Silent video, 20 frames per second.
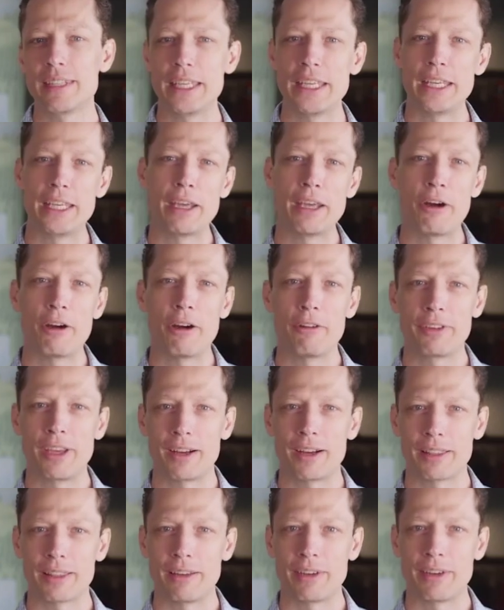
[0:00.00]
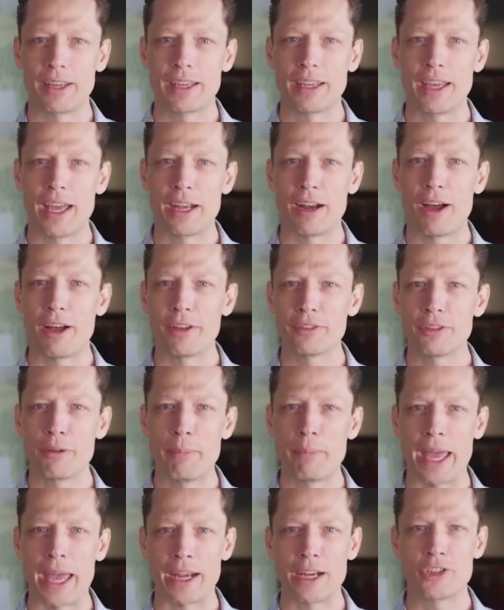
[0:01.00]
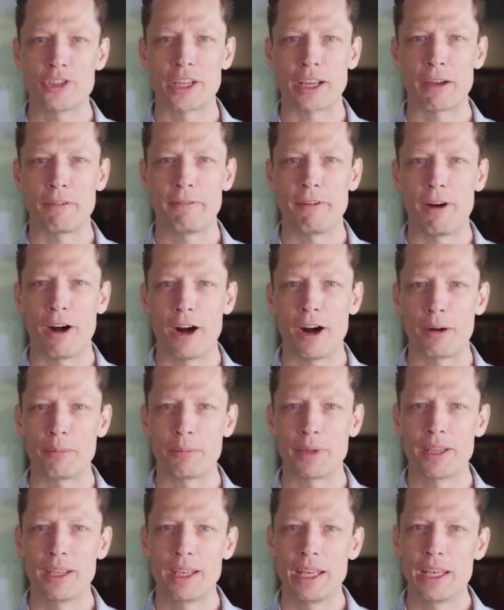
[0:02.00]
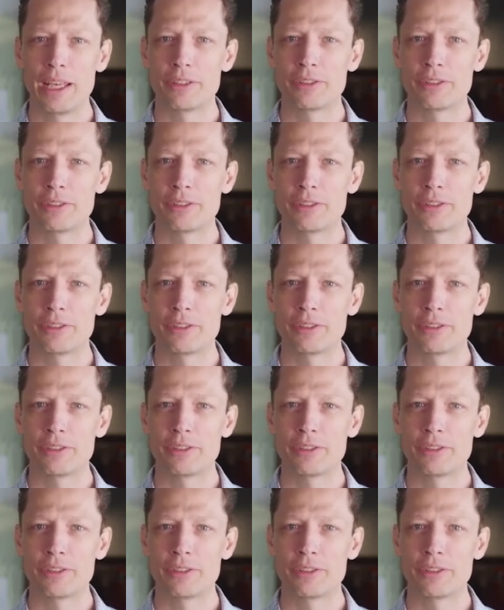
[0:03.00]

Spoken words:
the CEO of Young Living and also managing a farm,